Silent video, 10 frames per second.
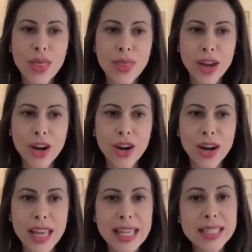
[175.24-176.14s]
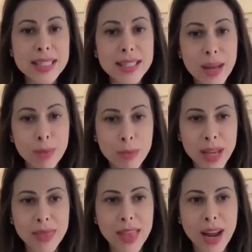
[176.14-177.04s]
there is a
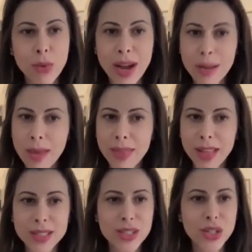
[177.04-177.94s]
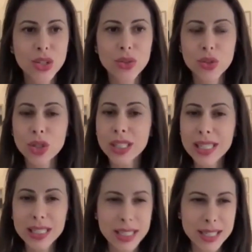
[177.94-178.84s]
supplement that I recommend that's
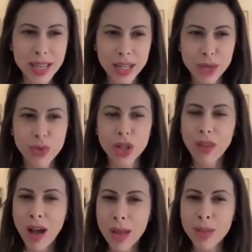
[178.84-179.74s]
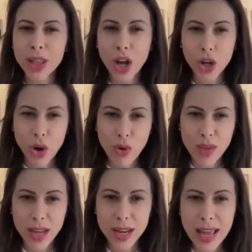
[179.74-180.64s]
clinically studied for Lyme and long
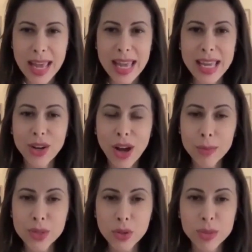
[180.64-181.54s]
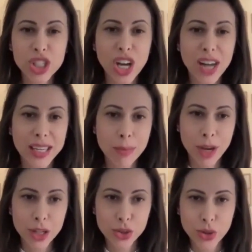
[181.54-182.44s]
COVID. It comes shiitake
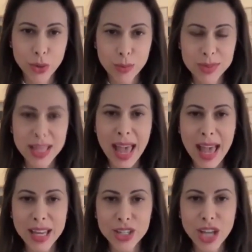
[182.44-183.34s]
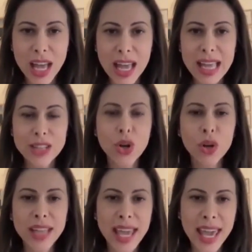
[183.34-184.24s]
mushrooms, and it's
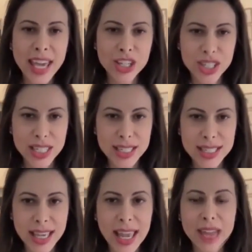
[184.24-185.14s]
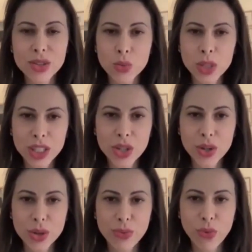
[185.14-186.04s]
called AHCC, and it's really
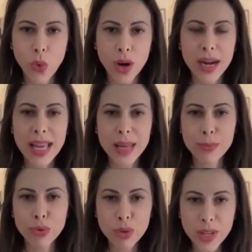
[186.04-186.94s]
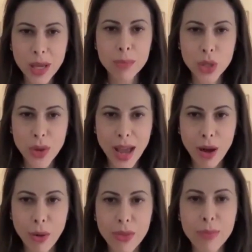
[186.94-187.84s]
good for improving immune
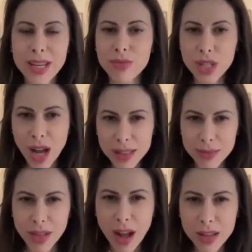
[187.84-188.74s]
health, but not